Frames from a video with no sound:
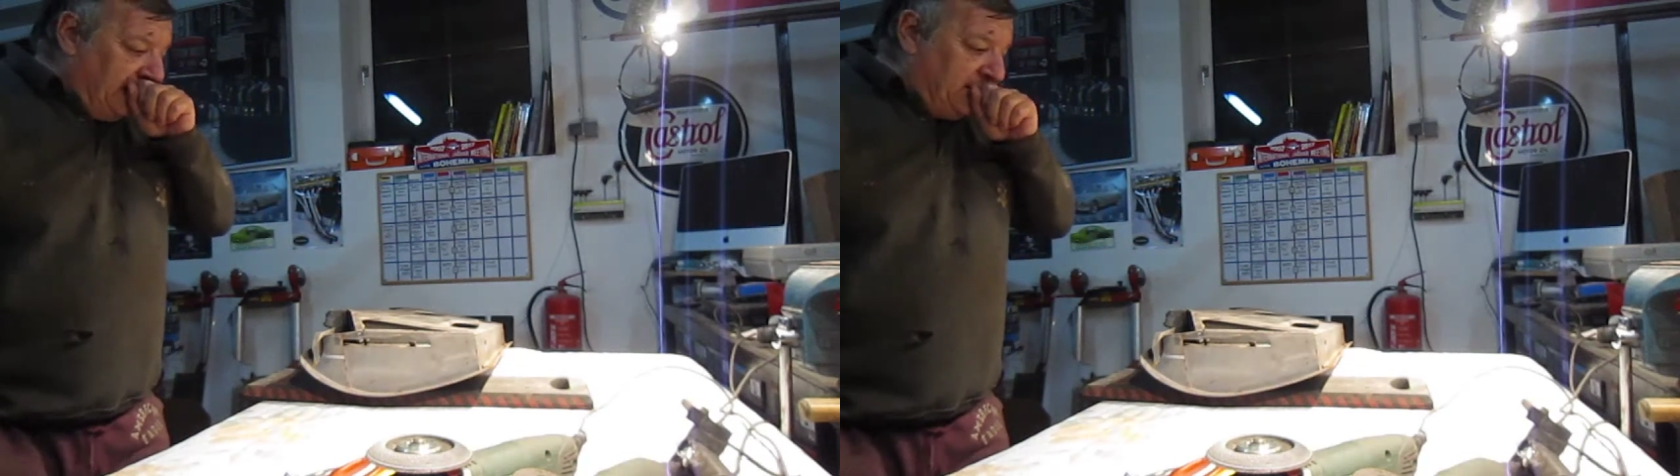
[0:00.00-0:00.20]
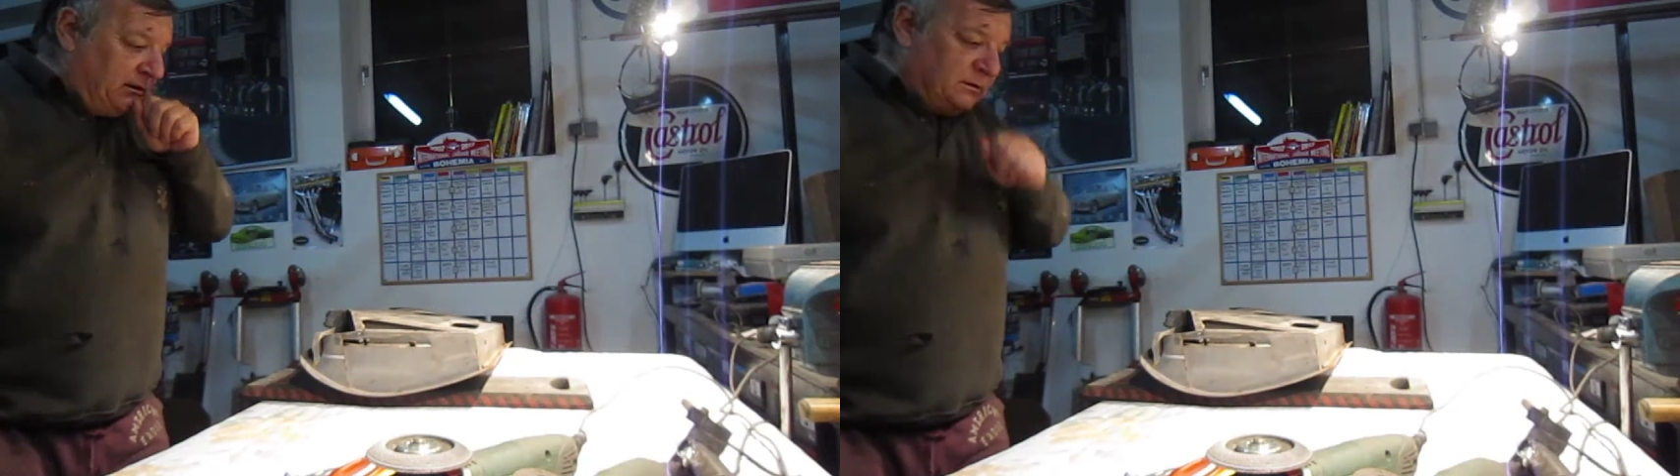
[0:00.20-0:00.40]

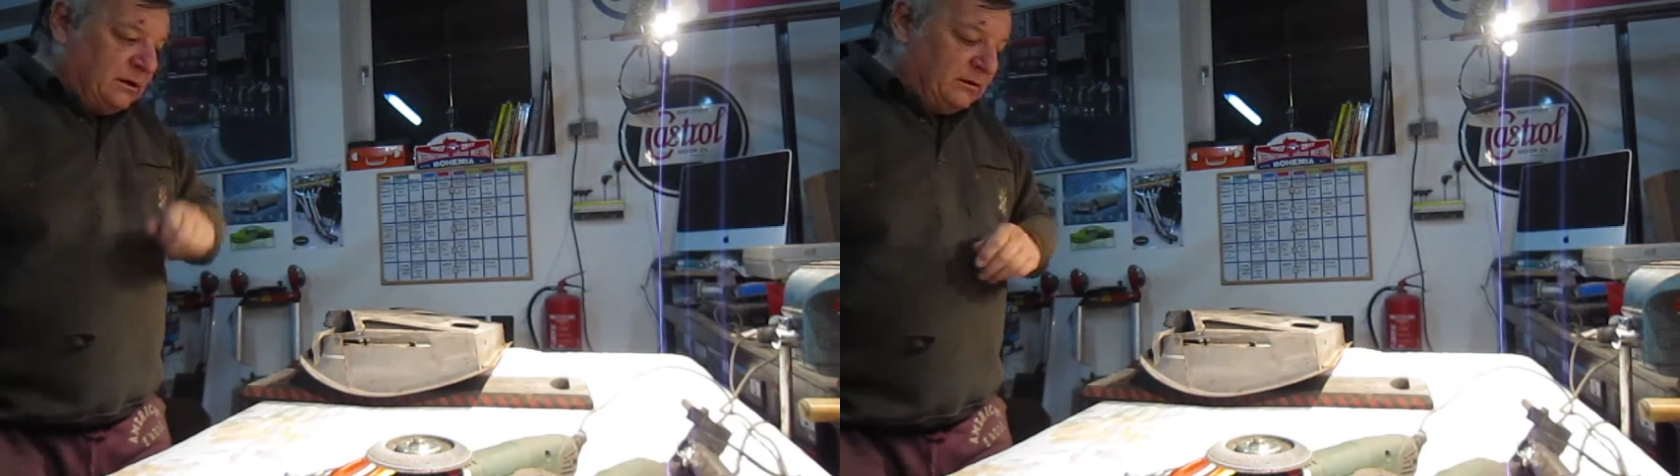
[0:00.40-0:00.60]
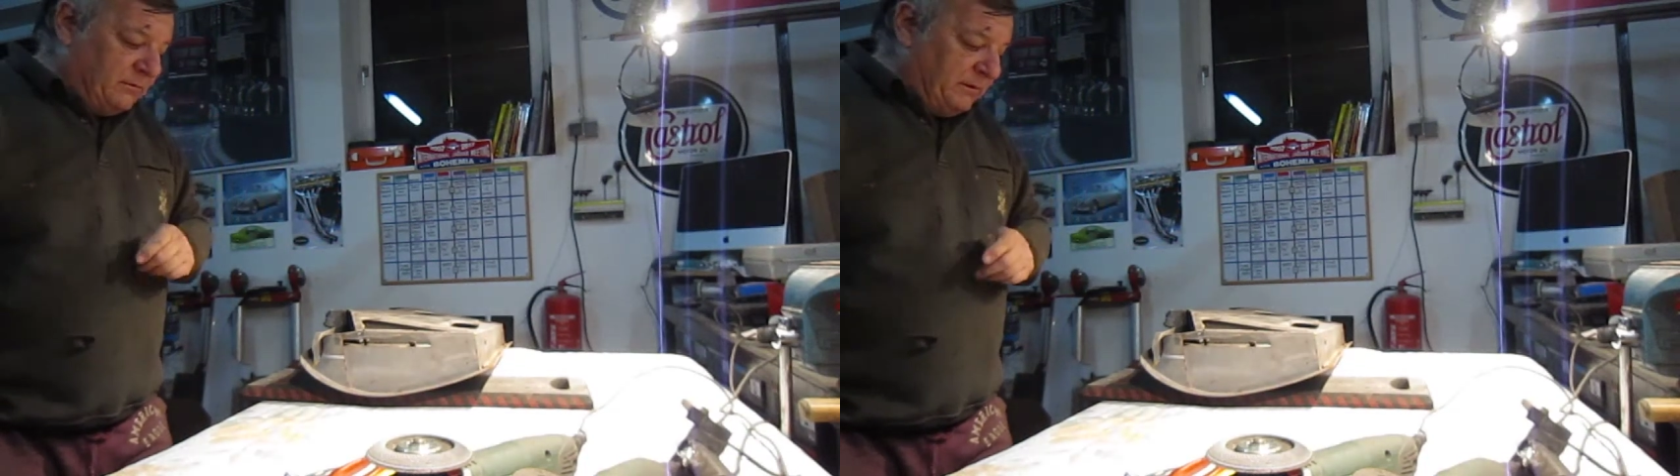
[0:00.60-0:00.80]

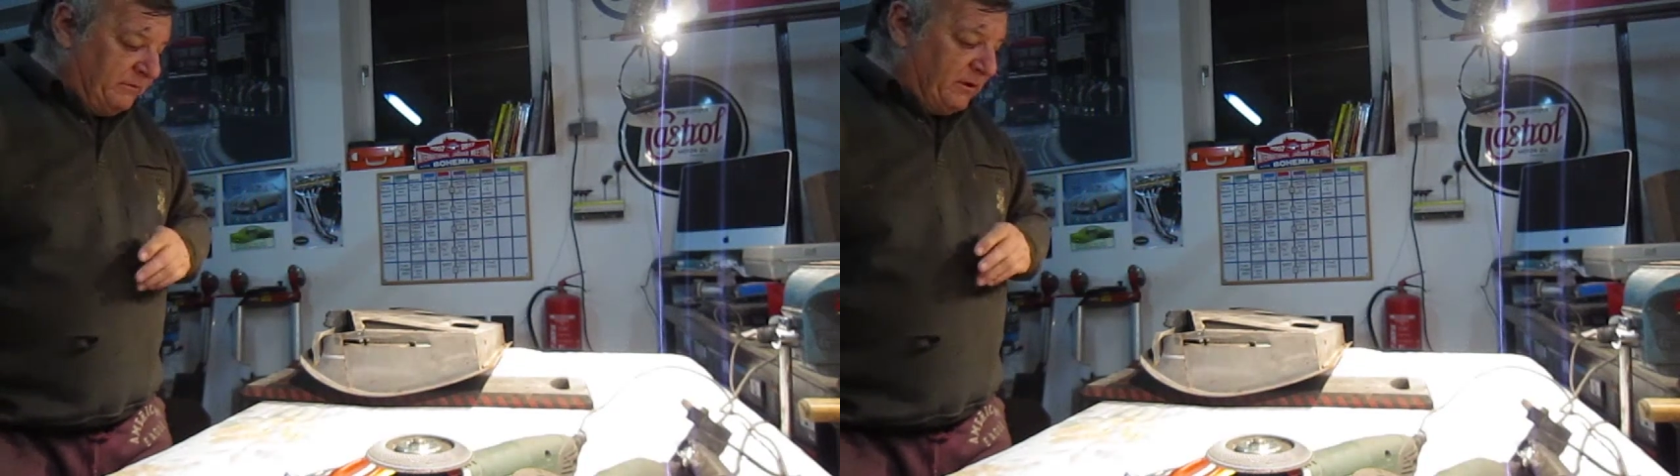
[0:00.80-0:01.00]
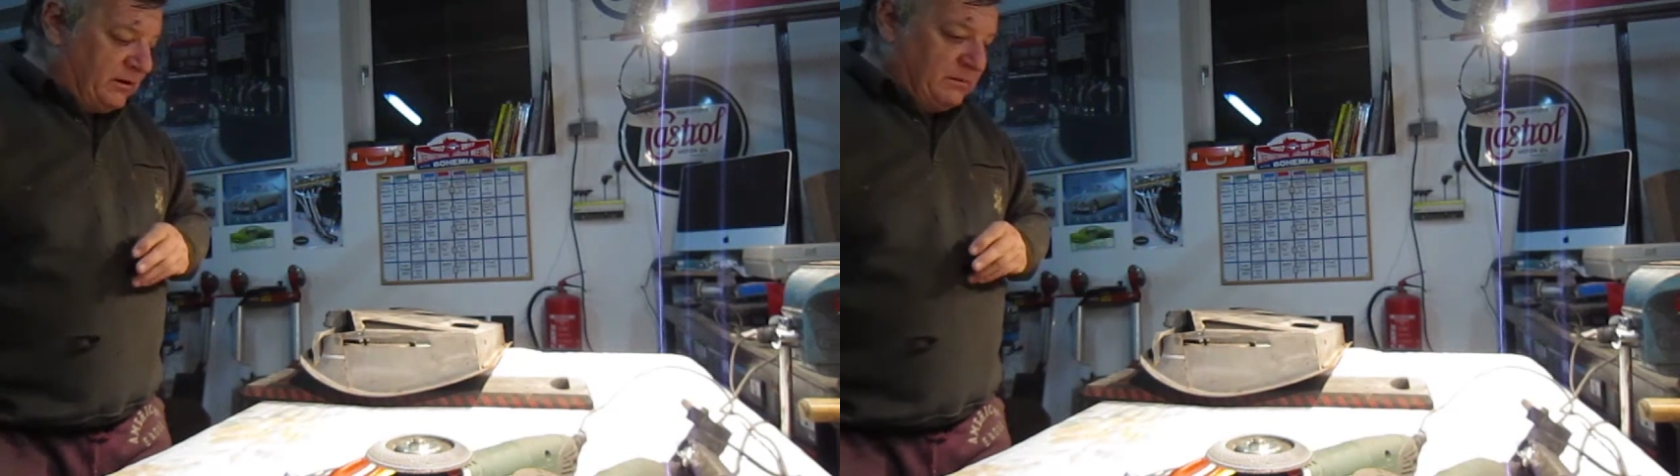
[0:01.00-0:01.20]
and I've
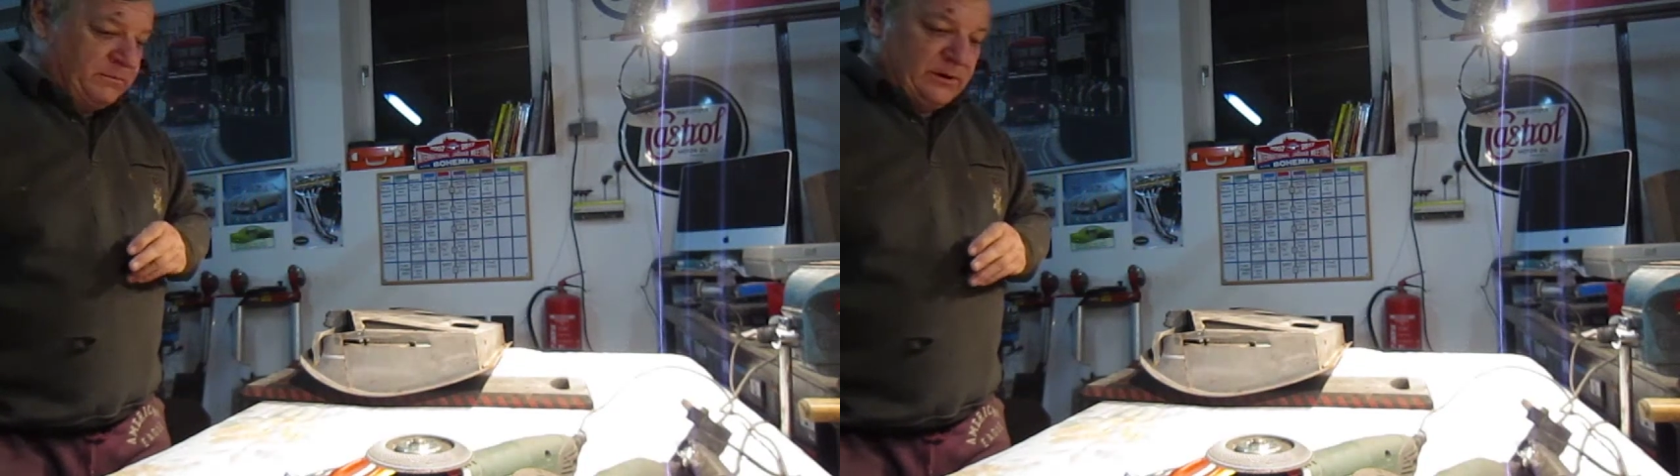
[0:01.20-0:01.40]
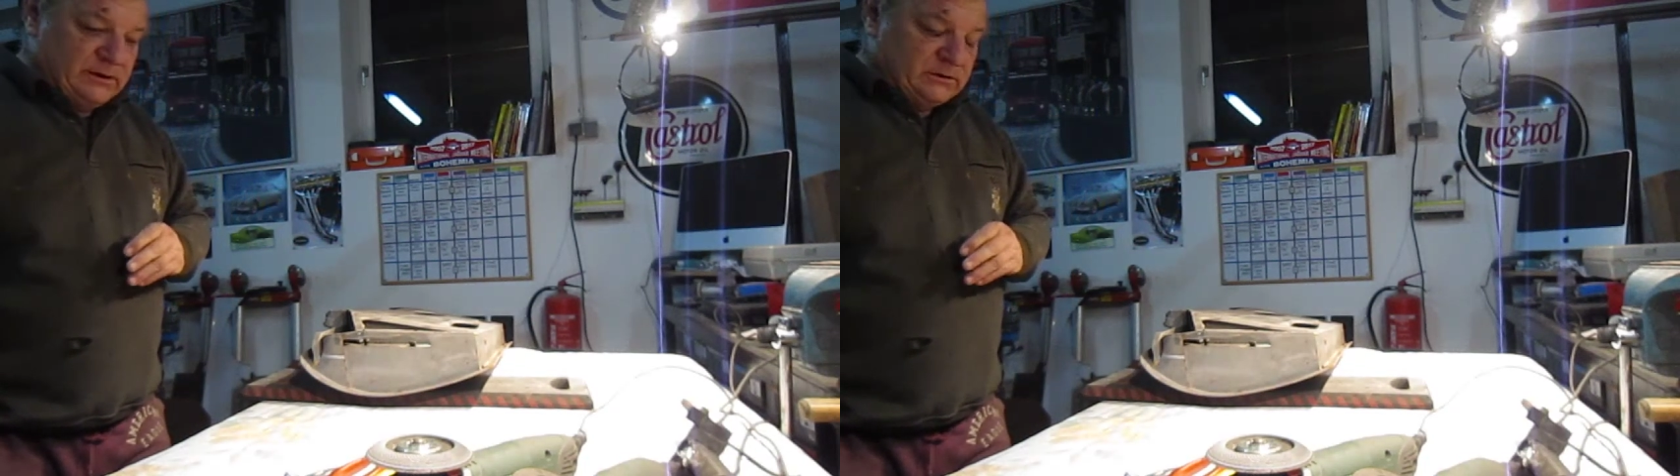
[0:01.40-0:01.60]
been very
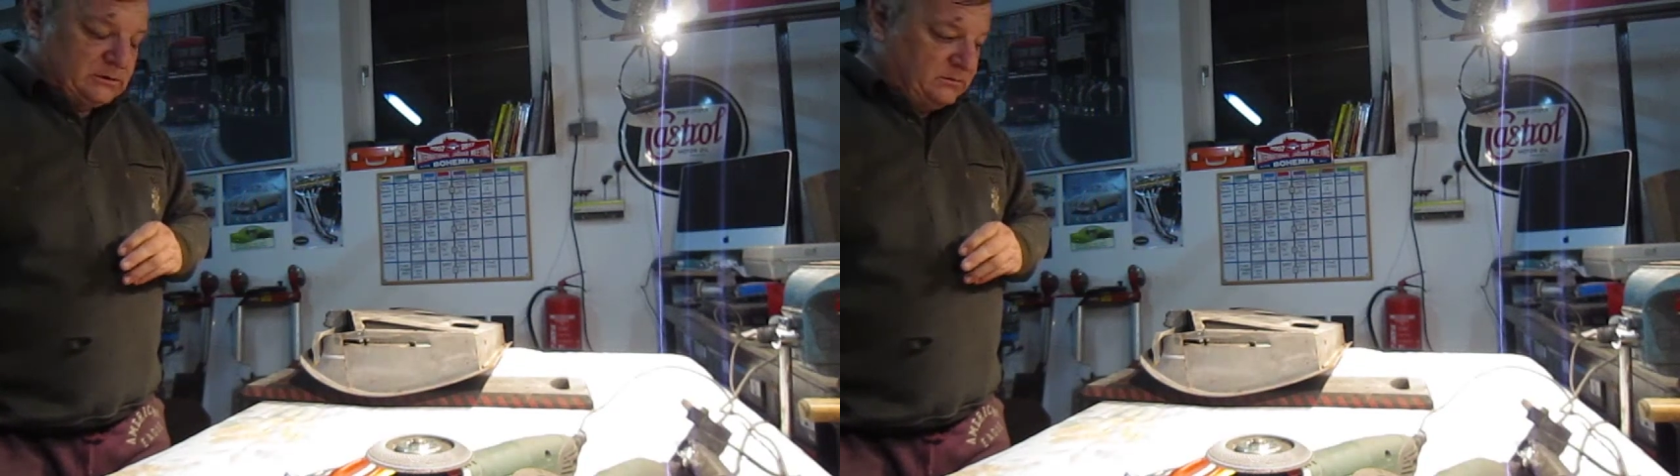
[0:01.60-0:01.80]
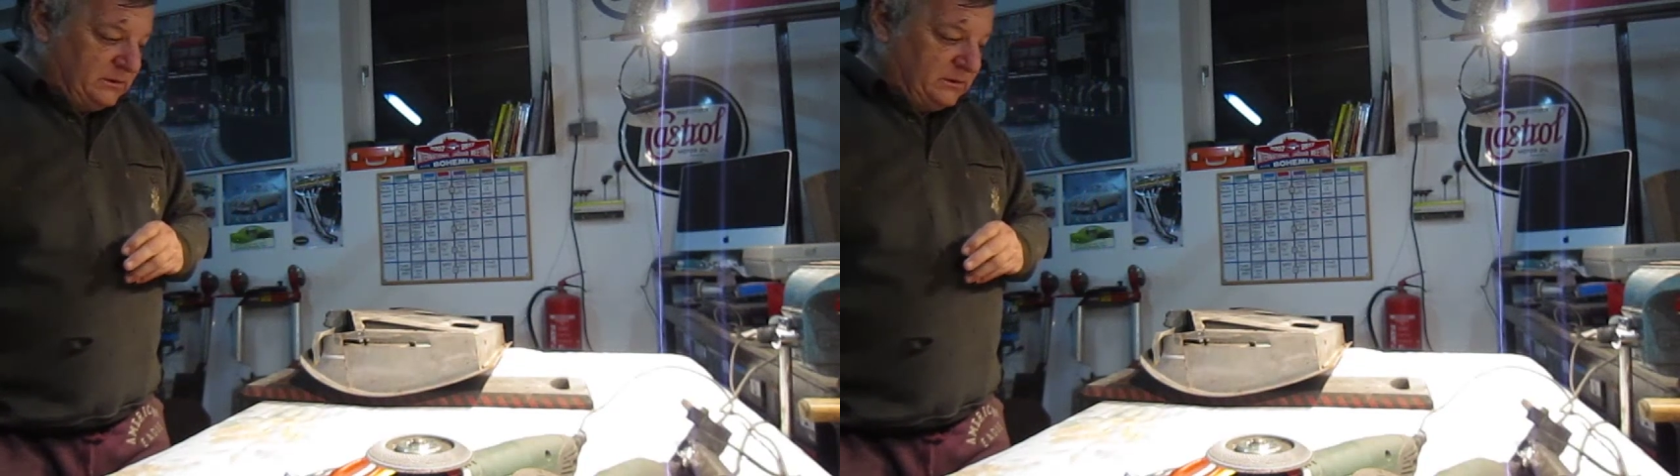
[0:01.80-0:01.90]
impressed